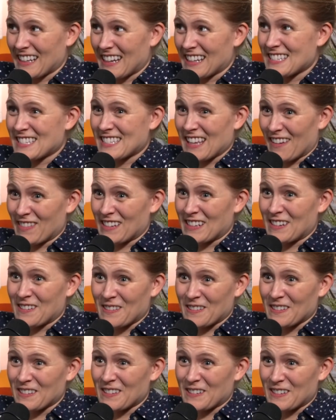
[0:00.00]

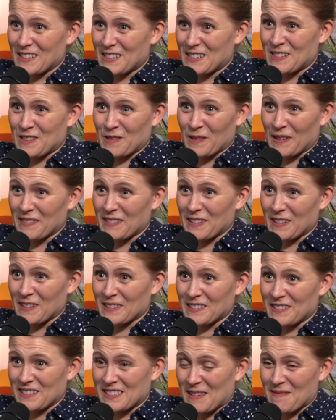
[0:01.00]
7-year-old or a
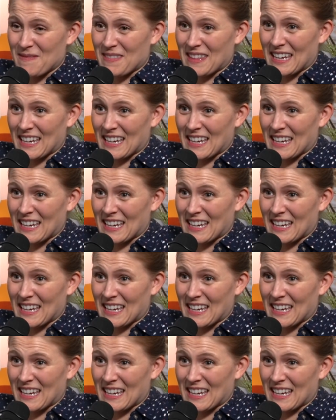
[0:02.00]
12-year-old or something.